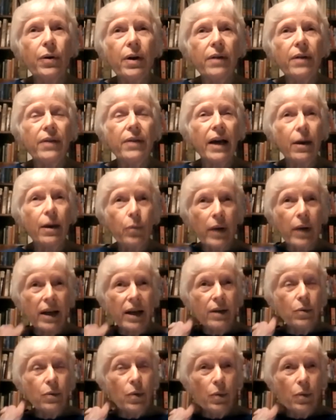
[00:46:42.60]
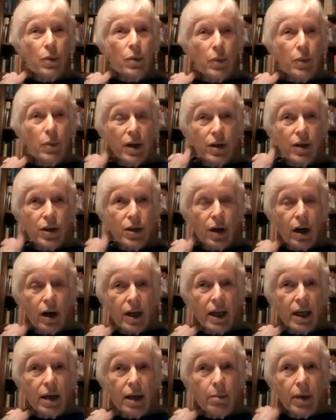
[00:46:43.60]
that when we're
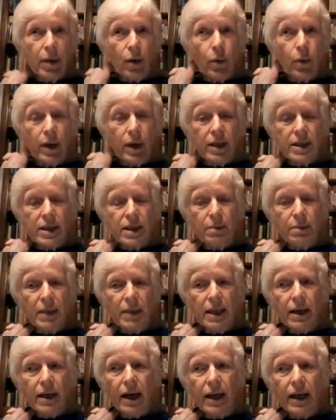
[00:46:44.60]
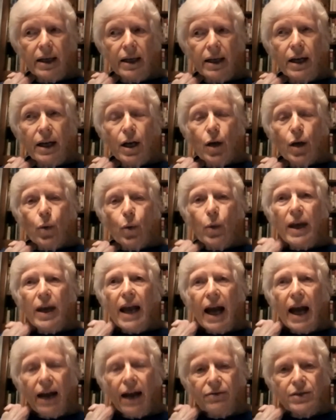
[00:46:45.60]
talking about what is to be done, we
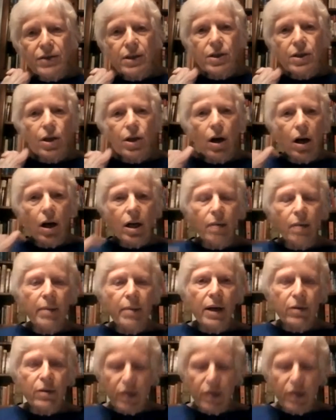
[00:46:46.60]
have to talk about the